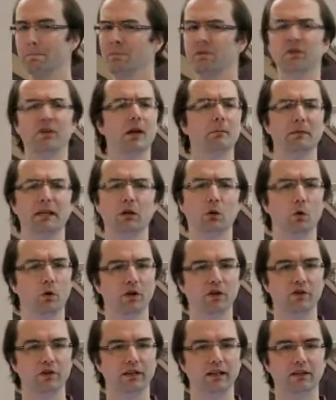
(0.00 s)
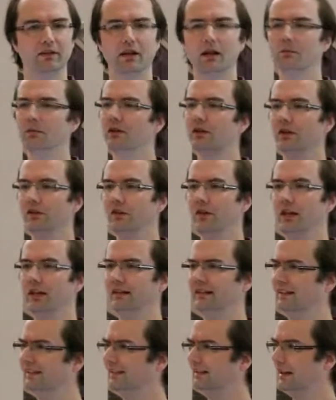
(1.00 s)
they're not being ornery, it's not because they
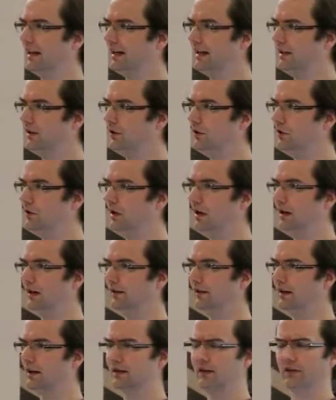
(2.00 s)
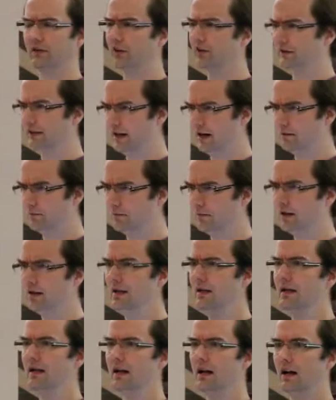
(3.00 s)
dislike you, it's not because they're dumb,
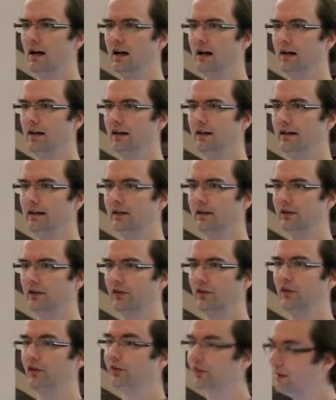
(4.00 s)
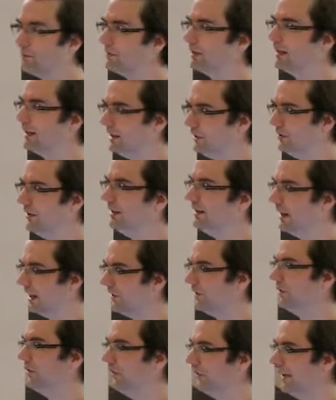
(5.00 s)
it's because there's something that you need to
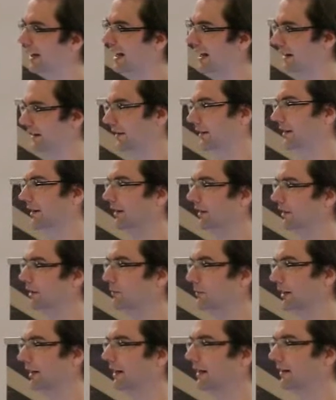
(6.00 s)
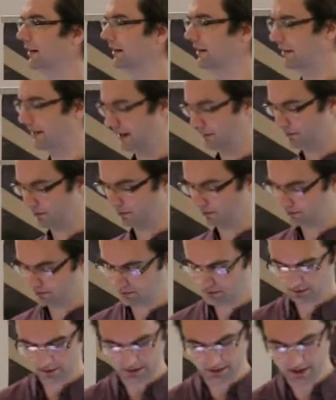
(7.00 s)
understand that they're bringing to the table.
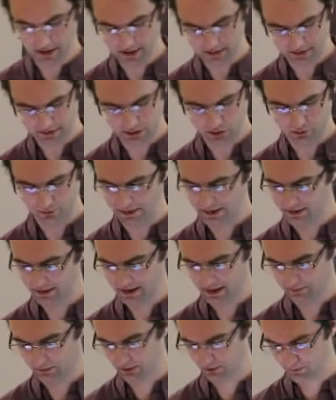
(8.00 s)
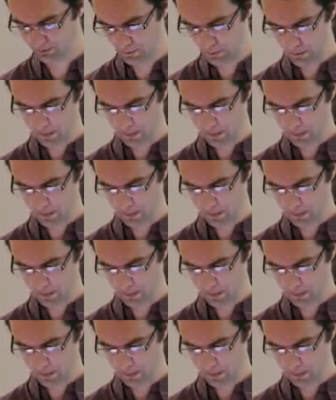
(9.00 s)
The table.